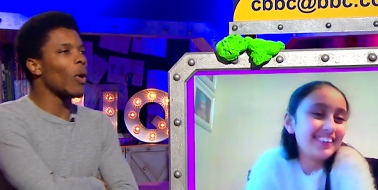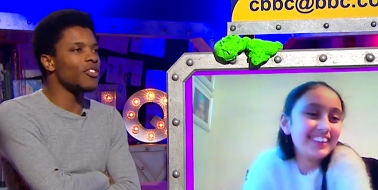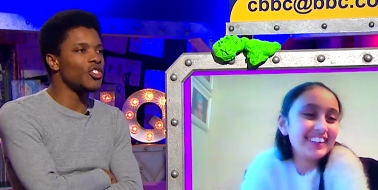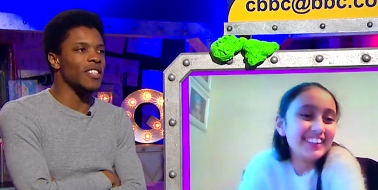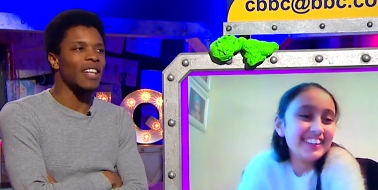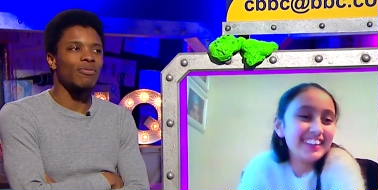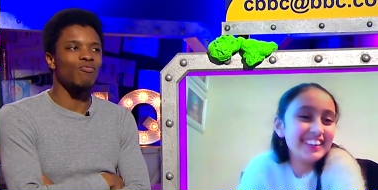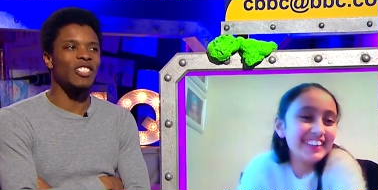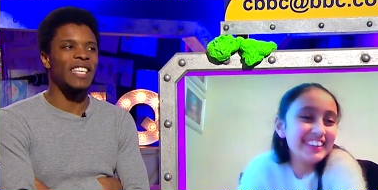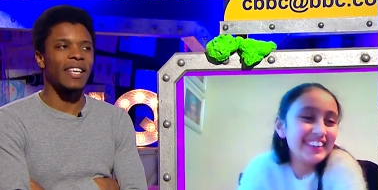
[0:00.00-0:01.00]
Speaker 1: question.
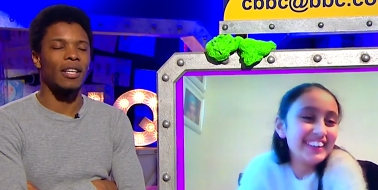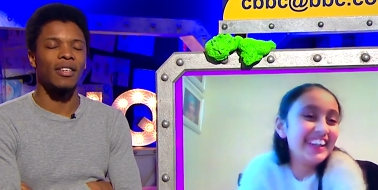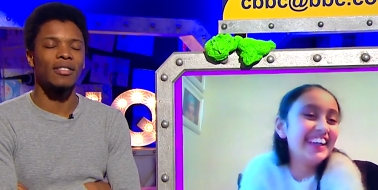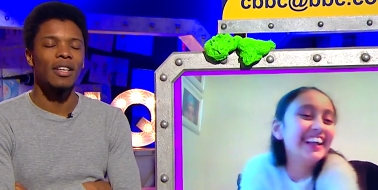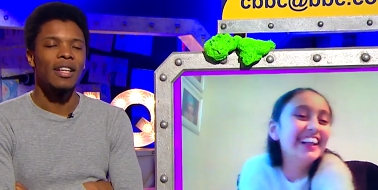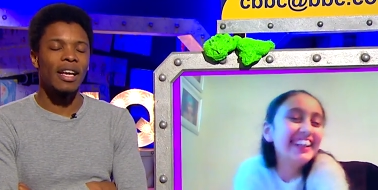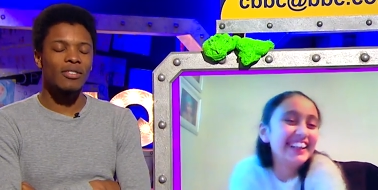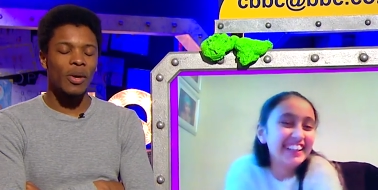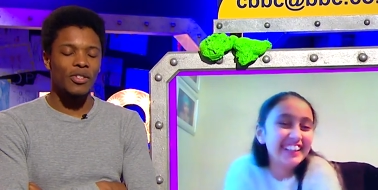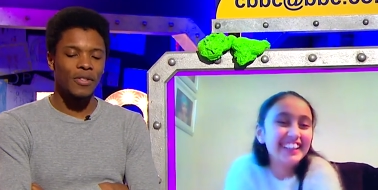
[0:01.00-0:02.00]
That's ridiculous. next
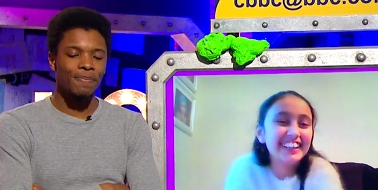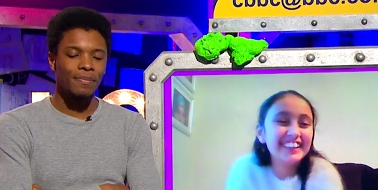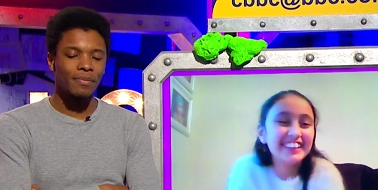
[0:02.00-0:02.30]
question.